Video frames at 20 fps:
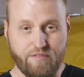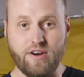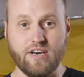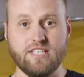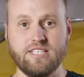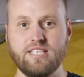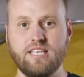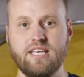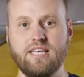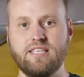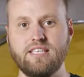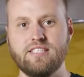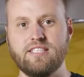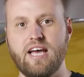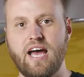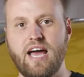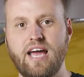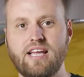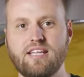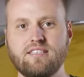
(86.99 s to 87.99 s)
very sleek
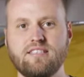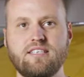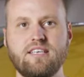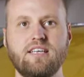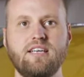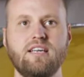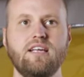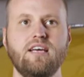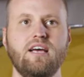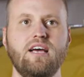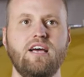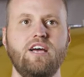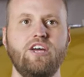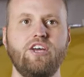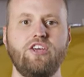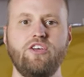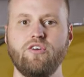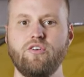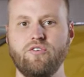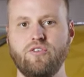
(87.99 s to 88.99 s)
designs and
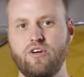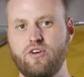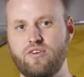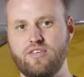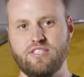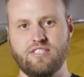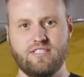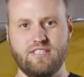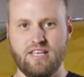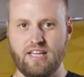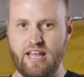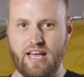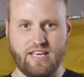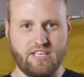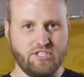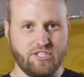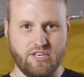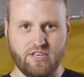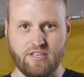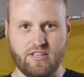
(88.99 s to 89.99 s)
you'll notice that like
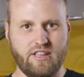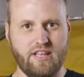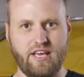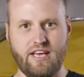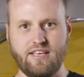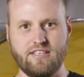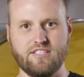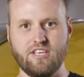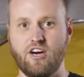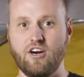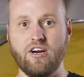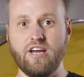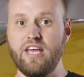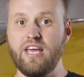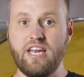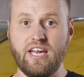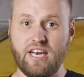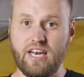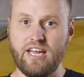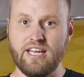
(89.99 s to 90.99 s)
certain things are
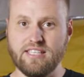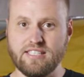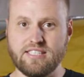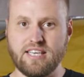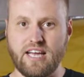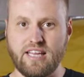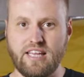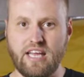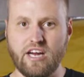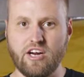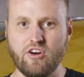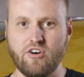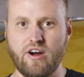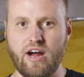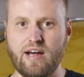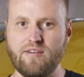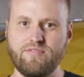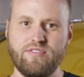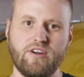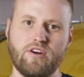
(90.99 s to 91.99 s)
hidden inside the
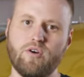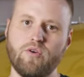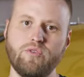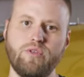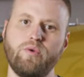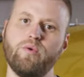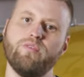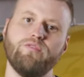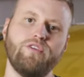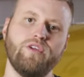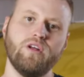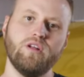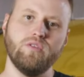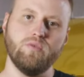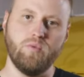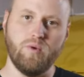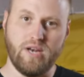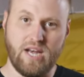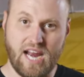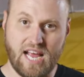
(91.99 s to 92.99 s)
aircraft that are only
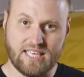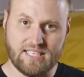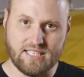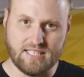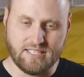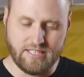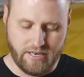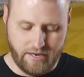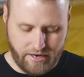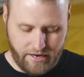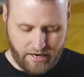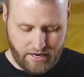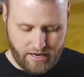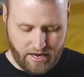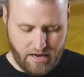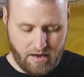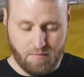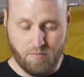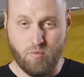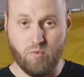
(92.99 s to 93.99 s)
revealed when necessary.
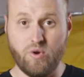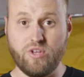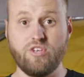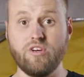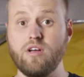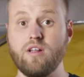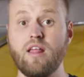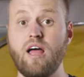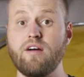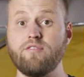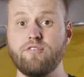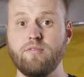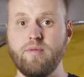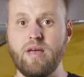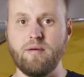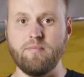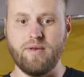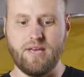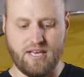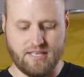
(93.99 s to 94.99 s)
Um, we took a lot from
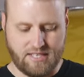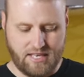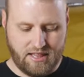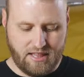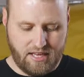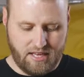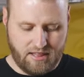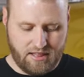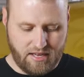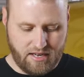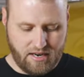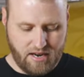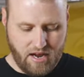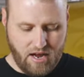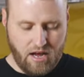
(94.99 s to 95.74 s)
that because I think that